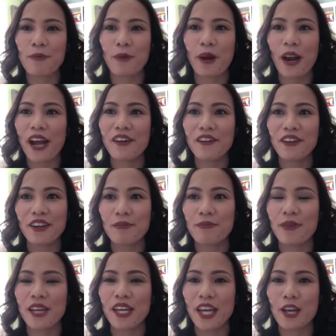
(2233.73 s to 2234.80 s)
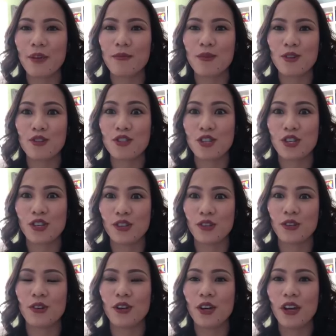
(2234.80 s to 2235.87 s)
i'm proud of being able
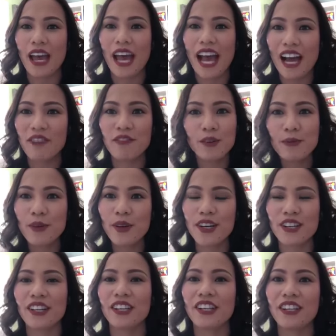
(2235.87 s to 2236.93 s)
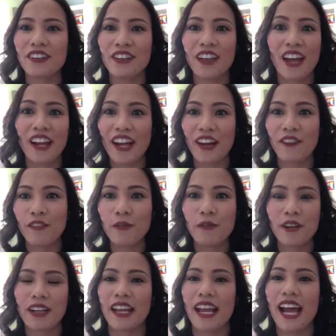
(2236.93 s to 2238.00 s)
to have a book you know not
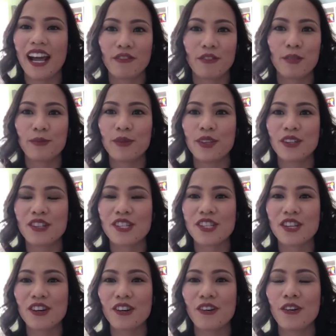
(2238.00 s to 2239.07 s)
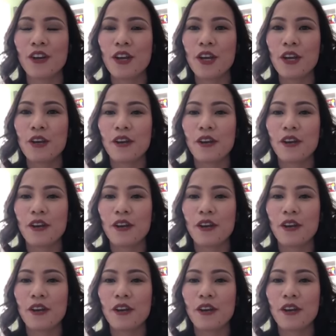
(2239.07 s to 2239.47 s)
everyone have a book so